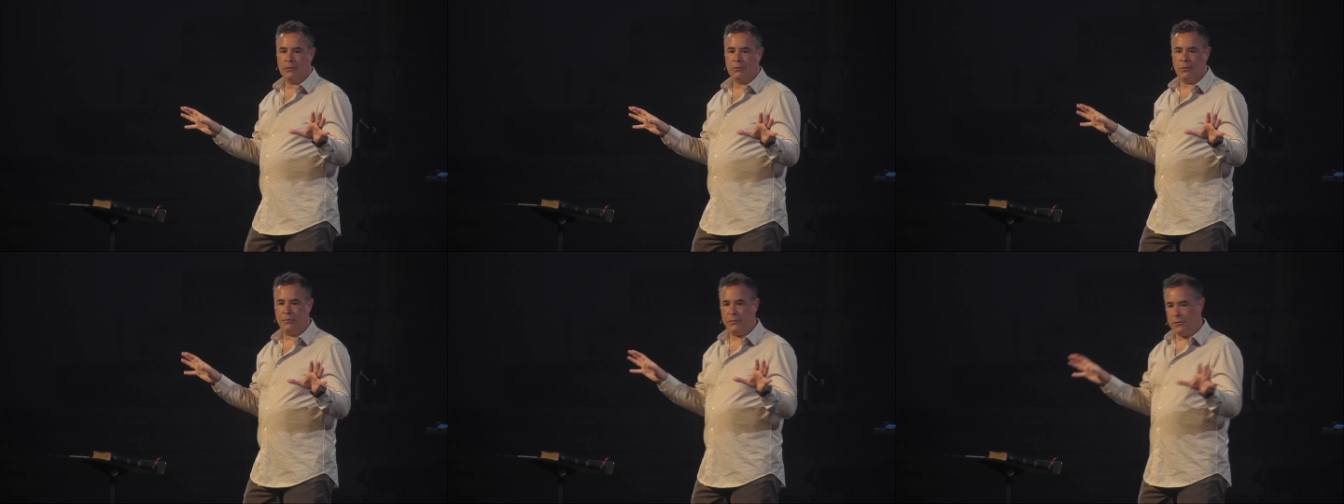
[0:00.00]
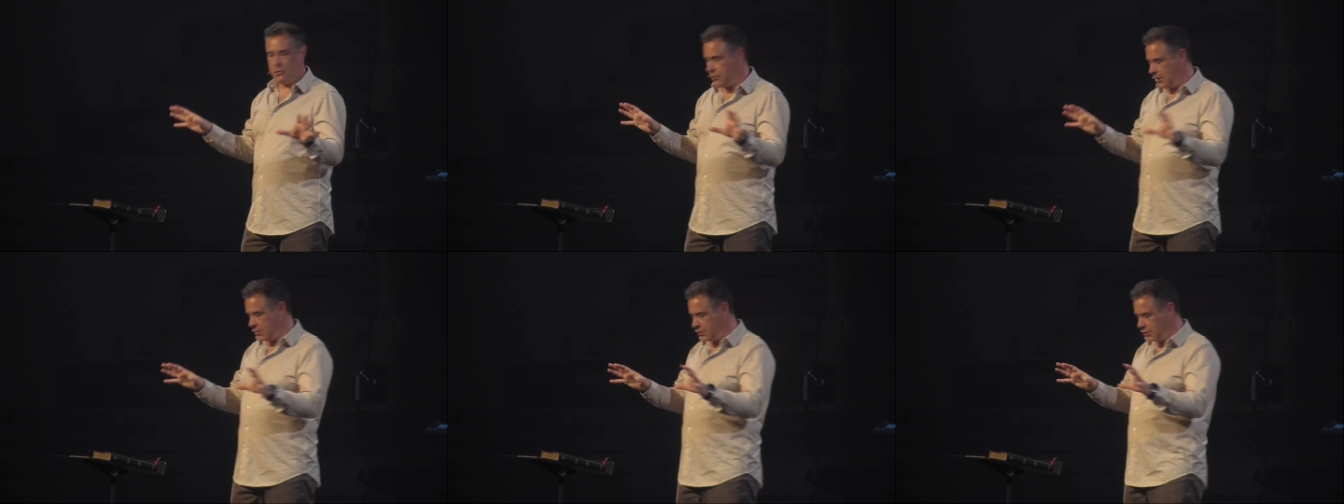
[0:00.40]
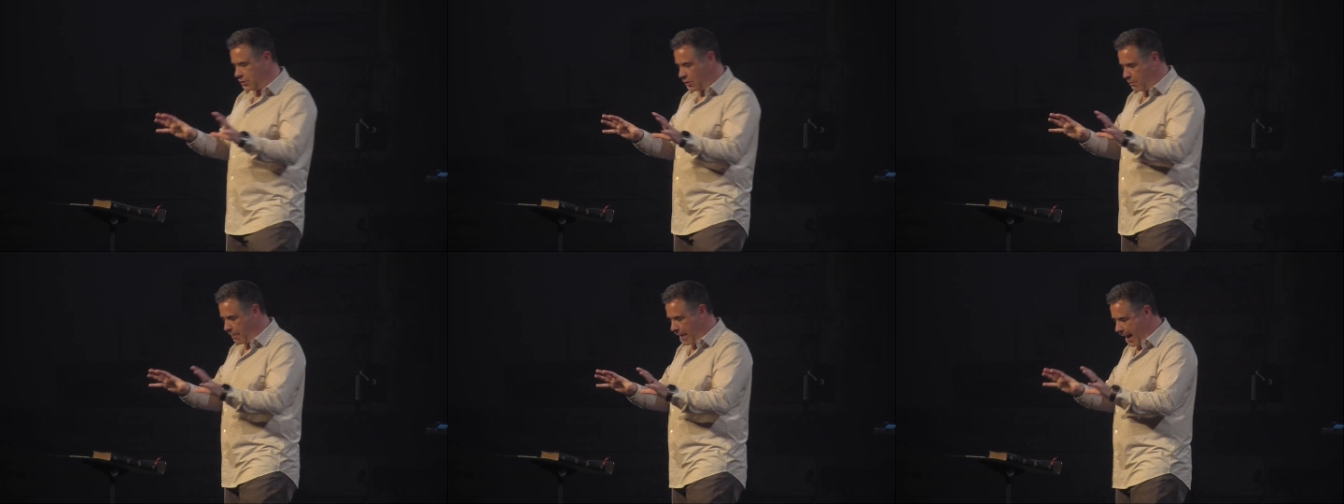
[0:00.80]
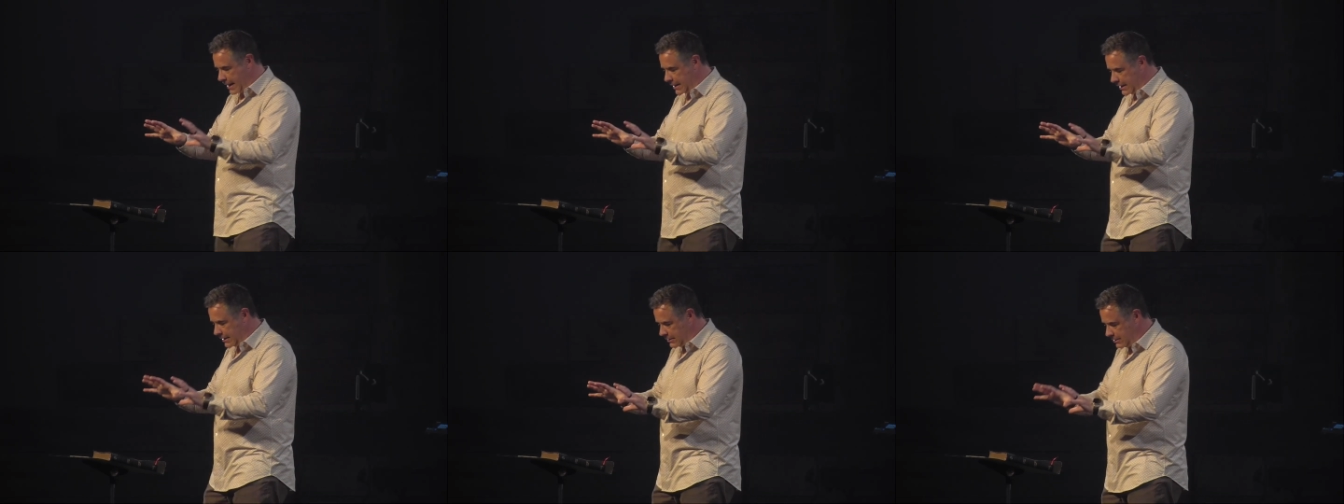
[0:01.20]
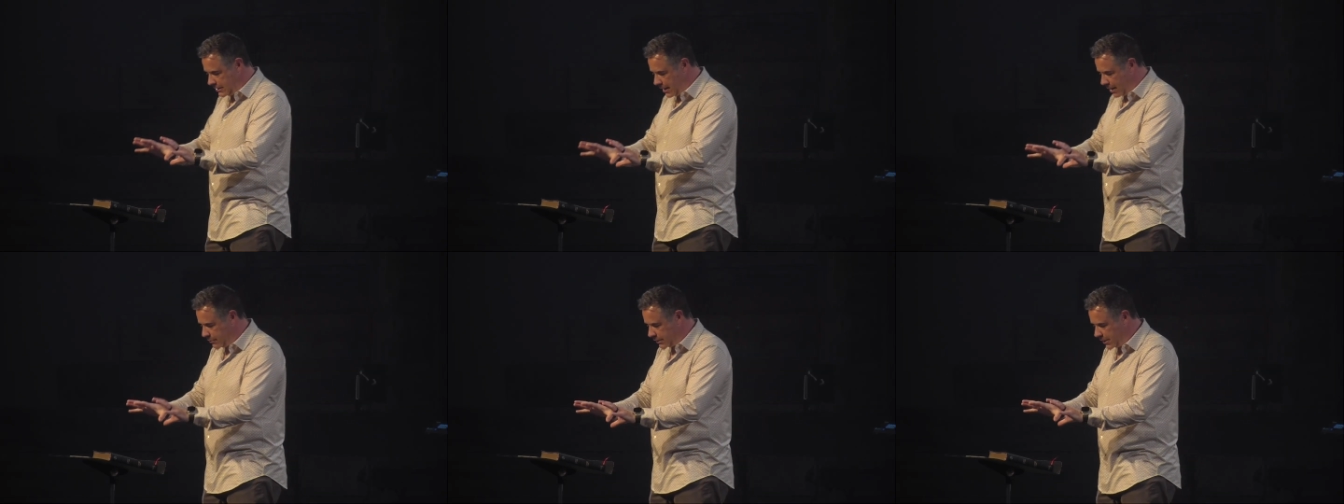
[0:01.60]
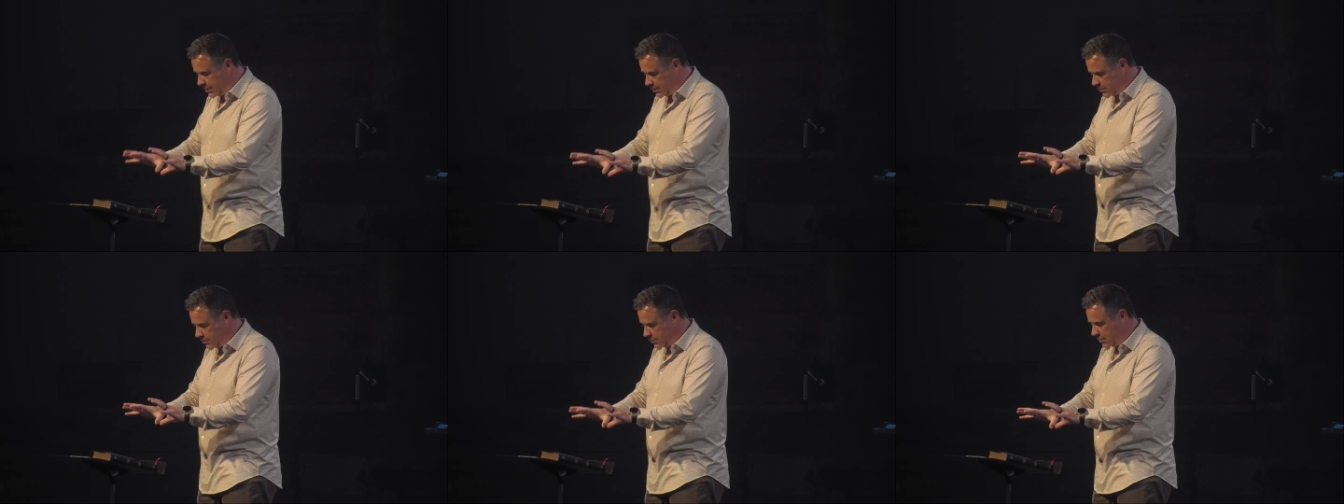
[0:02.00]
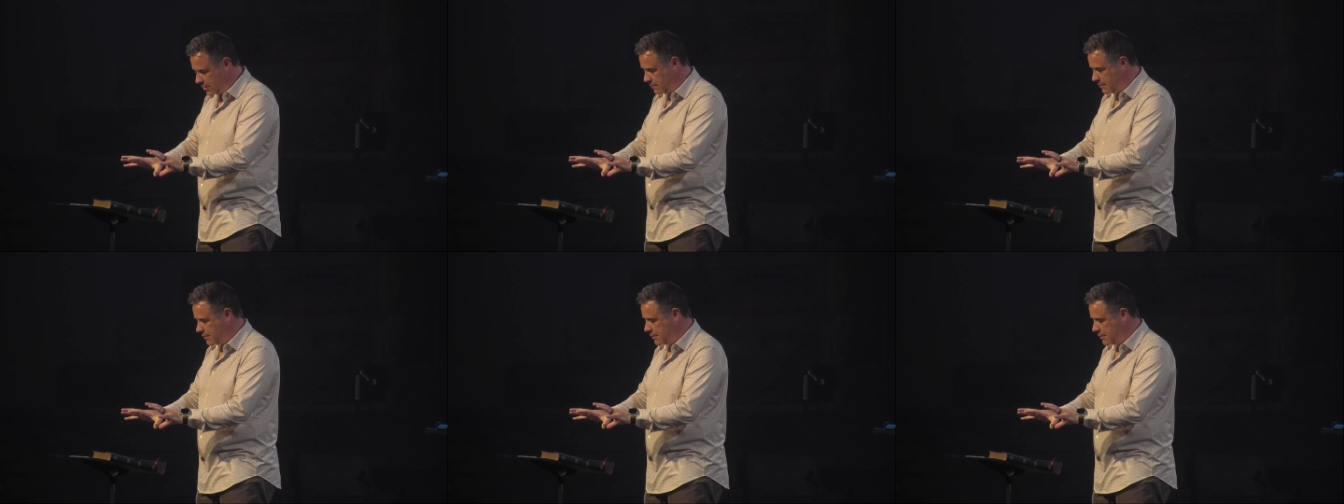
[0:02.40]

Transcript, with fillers: refusing to go back into that relationship,